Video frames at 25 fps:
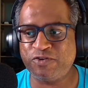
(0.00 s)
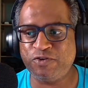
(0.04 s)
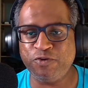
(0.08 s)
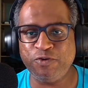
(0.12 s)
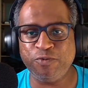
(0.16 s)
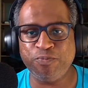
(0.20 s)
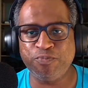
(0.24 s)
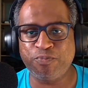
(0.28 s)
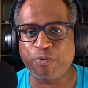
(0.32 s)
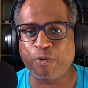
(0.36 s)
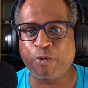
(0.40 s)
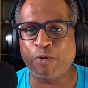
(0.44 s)

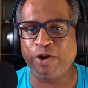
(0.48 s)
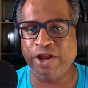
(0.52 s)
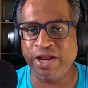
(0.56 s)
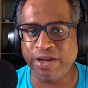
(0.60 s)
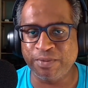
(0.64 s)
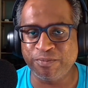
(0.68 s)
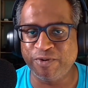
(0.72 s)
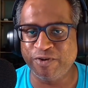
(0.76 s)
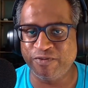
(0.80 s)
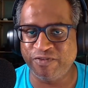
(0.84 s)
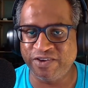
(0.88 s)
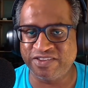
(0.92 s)
two
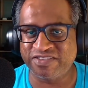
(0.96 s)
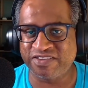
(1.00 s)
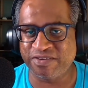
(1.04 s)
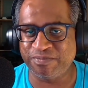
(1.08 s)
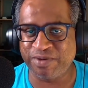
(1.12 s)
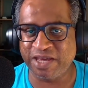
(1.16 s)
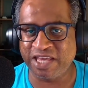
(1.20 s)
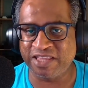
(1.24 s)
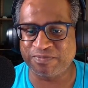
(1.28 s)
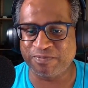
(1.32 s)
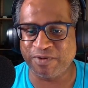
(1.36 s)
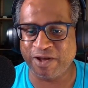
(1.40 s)
boring movies
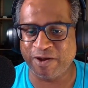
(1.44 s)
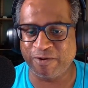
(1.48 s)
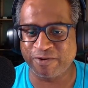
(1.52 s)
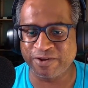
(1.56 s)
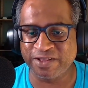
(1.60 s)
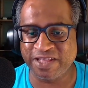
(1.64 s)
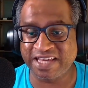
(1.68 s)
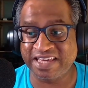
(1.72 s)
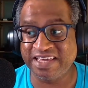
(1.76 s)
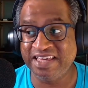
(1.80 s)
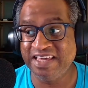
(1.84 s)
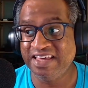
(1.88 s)
of baseball
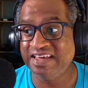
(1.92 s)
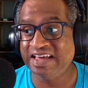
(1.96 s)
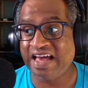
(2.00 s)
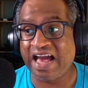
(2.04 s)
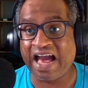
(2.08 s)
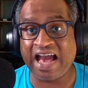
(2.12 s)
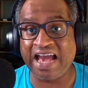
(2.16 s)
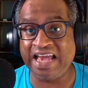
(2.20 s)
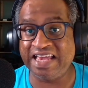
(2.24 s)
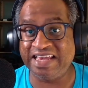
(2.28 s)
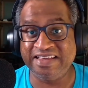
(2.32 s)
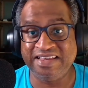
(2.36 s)
where like
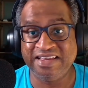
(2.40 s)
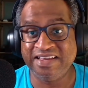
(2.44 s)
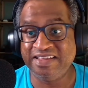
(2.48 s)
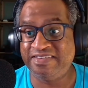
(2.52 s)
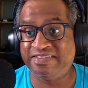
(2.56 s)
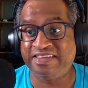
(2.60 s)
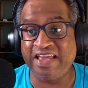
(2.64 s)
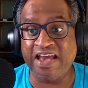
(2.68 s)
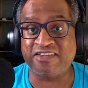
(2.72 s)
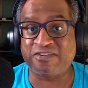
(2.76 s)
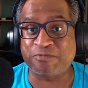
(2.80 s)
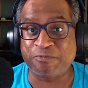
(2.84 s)
I
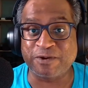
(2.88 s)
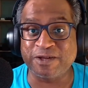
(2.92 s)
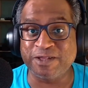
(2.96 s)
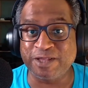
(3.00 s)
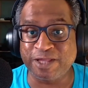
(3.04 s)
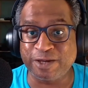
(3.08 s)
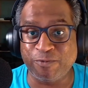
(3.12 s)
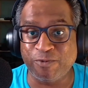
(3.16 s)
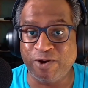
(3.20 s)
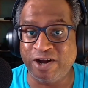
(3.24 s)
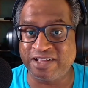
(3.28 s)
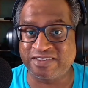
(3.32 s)

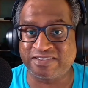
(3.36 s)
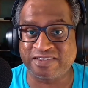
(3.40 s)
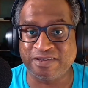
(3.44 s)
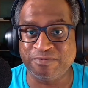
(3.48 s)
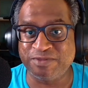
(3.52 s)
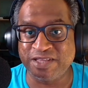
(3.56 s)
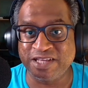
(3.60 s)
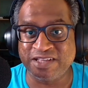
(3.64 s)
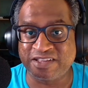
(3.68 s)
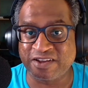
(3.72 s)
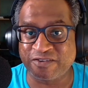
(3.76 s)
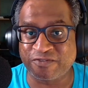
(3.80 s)
desperately want
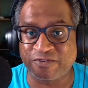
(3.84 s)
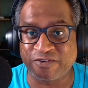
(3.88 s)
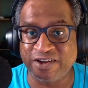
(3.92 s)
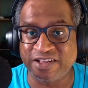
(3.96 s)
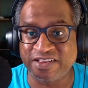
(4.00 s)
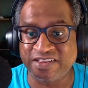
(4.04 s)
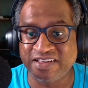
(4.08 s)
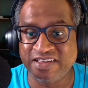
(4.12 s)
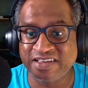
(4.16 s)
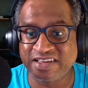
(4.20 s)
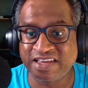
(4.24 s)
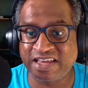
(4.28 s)
something
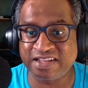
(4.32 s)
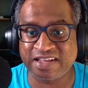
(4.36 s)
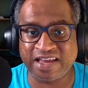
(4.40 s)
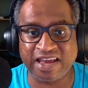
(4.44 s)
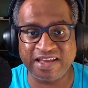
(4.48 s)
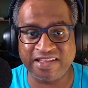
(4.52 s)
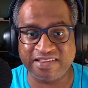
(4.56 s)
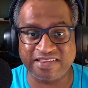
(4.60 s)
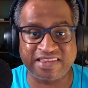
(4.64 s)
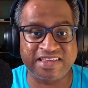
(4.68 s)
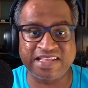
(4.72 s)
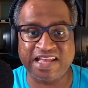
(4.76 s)
different? Can
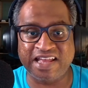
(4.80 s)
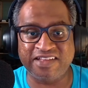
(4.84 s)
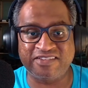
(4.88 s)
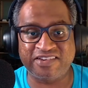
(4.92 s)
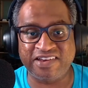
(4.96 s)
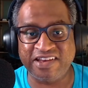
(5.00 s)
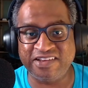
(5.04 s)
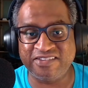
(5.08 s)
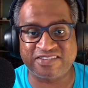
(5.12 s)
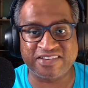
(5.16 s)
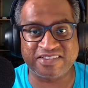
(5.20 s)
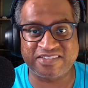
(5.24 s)
I
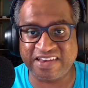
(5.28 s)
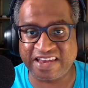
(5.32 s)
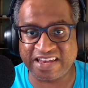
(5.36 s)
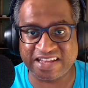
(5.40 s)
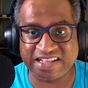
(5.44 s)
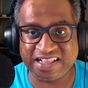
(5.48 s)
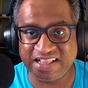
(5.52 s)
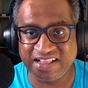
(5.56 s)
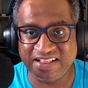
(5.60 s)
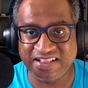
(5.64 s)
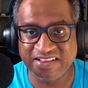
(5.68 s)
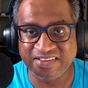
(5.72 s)
change the
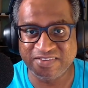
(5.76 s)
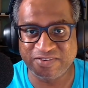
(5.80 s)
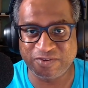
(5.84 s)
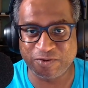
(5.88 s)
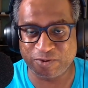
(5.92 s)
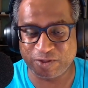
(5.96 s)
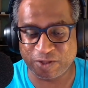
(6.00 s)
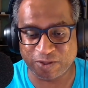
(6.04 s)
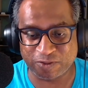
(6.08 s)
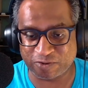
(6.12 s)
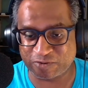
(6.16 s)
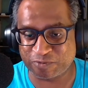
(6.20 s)
channel
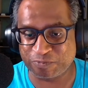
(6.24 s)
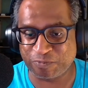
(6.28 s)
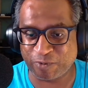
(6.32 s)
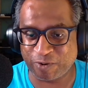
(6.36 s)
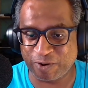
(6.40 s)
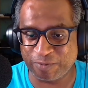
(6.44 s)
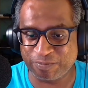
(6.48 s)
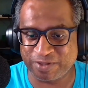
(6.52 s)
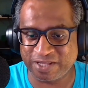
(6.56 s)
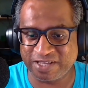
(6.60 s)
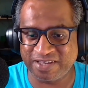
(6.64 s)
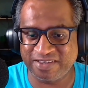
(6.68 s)
to another
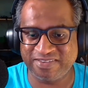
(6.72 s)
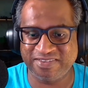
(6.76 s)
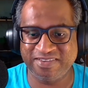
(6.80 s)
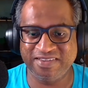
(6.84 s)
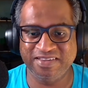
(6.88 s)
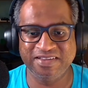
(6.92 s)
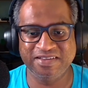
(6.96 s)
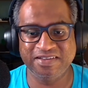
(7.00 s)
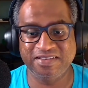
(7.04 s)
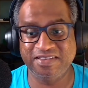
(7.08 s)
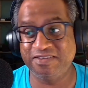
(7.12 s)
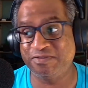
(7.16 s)
sport,
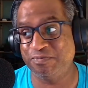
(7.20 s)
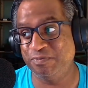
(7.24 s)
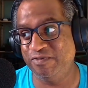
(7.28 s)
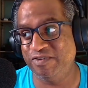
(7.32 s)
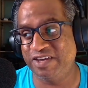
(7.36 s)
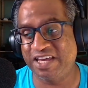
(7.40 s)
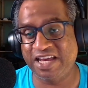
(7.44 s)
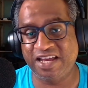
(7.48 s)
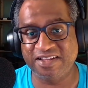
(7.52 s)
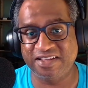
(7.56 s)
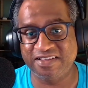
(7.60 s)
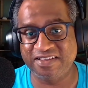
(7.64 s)
please? This
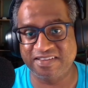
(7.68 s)
movie kinda